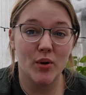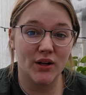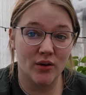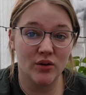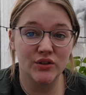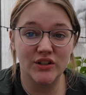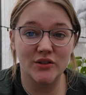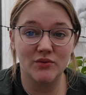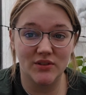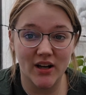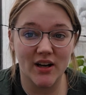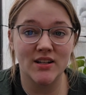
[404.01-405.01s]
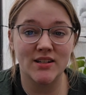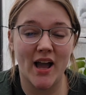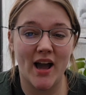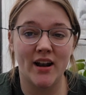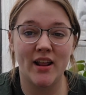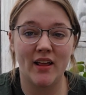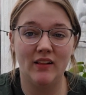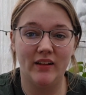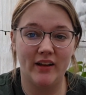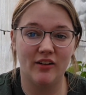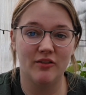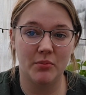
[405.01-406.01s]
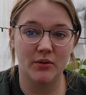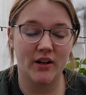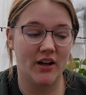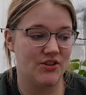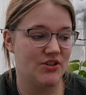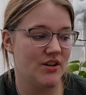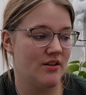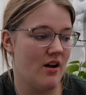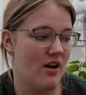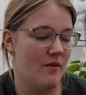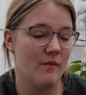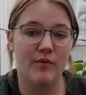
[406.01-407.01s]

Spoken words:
but it also does add a layer of protection